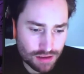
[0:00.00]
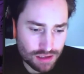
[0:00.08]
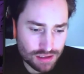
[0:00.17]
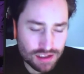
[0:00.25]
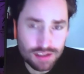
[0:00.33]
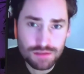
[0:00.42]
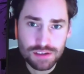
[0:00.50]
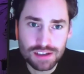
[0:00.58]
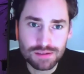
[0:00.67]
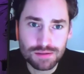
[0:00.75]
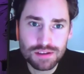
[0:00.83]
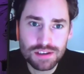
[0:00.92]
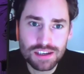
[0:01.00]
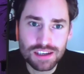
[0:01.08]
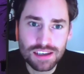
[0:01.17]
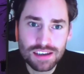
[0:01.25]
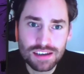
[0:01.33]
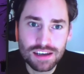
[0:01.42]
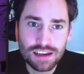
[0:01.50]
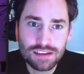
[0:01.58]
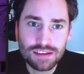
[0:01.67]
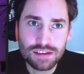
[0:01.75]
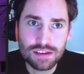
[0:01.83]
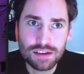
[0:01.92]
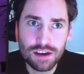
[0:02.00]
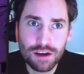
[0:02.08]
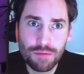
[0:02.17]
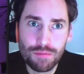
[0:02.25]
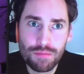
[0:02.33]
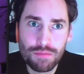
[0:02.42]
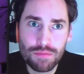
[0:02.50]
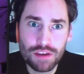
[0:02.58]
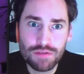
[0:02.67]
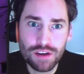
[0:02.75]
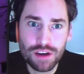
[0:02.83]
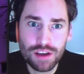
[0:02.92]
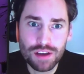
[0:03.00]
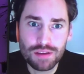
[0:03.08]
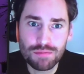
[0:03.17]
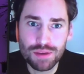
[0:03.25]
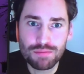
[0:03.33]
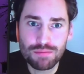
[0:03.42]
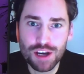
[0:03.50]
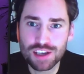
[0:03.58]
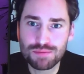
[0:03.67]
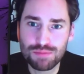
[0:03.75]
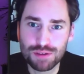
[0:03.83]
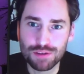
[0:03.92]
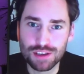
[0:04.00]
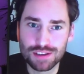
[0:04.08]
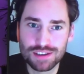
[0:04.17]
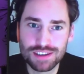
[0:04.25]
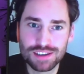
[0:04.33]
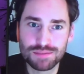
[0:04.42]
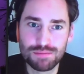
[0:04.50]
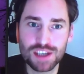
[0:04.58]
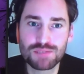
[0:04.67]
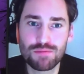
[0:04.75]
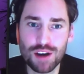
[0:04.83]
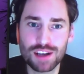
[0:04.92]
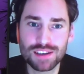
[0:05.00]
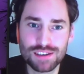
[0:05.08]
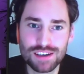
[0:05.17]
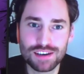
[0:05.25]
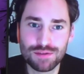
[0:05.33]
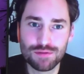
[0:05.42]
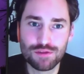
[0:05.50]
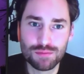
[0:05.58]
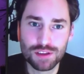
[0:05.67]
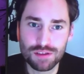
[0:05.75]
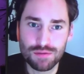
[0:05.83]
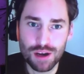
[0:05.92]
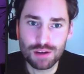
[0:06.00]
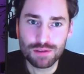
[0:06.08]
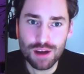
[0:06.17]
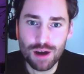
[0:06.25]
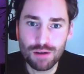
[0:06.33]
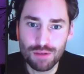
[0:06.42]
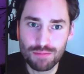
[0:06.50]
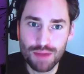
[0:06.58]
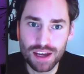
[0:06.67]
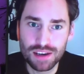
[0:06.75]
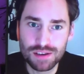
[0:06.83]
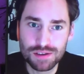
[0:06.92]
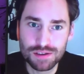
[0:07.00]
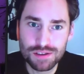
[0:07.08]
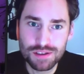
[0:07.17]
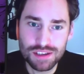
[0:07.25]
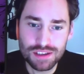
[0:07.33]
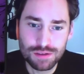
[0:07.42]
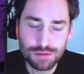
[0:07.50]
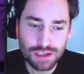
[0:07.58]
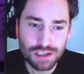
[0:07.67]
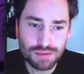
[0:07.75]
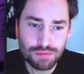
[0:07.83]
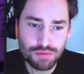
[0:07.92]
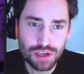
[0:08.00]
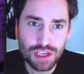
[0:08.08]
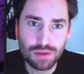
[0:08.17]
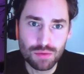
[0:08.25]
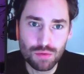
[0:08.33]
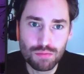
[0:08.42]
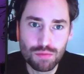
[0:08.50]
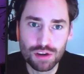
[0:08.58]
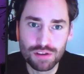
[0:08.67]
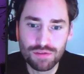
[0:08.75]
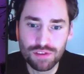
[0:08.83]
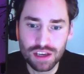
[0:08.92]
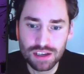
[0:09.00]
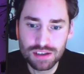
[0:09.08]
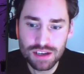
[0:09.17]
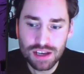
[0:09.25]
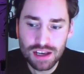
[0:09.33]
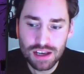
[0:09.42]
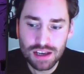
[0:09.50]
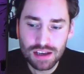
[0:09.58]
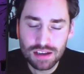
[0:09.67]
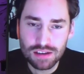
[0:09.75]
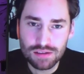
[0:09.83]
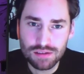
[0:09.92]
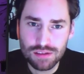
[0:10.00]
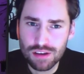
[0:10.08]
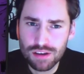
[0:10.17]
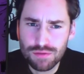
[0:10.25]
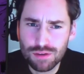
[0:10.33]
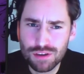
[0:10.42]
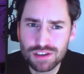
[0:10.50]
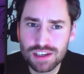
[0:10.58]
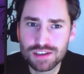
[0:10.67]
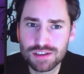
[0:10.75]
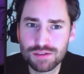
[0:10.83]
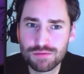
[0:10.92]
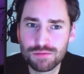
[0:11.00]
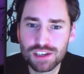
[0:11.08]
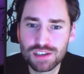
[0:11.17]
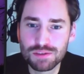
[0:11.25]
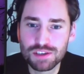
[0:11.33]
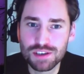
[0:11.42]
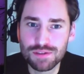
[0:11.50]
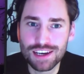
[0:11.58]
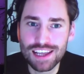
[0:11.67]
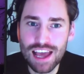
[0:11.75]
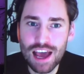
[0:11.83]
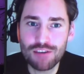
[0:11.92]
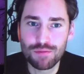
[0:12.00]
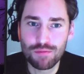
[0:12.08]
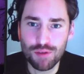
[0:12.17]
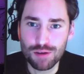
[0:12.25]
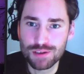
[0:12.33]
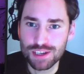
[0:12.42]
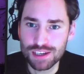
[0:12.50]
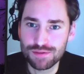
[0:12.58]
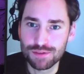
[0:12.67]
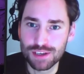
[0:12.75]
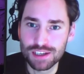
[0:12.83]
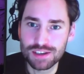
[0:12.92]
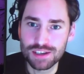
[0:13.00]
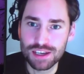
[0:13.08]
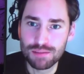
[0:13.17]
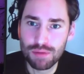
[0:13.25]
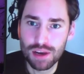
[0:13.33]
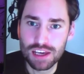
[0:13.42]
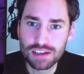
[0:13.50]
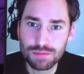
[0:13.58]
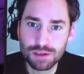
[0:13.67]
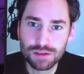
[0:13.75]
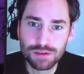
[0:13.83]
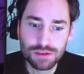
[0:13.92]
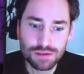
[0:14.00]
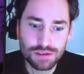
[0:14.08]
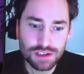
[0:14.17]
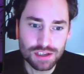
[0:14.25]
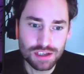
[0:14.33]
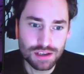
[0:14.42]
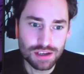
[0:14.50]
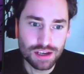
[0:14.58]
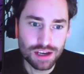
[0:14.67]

it's interesting to see that if I, in my experience, this best practice and involvement around hiring managers during this pre and onboarding phase, a lot of organizations don't really specifically have a process for this in place. But do you see